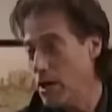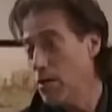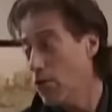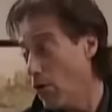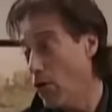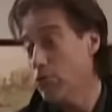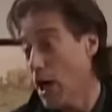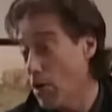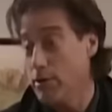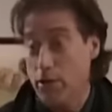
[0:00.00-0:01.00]
oh,
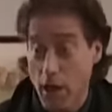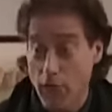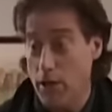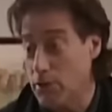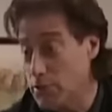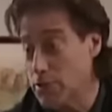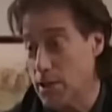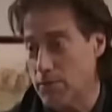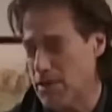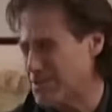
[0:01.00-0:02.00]
Larry David has the same
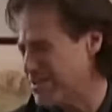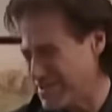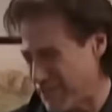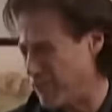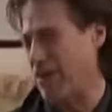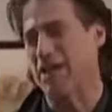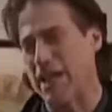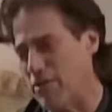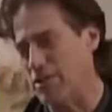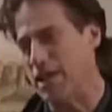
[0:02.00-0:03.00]
thing. It's not fucking Larry
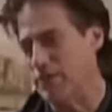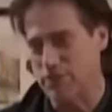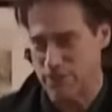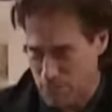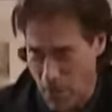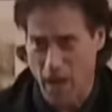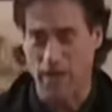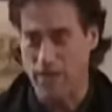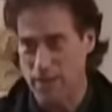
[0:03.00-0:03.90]
David's. It's mine.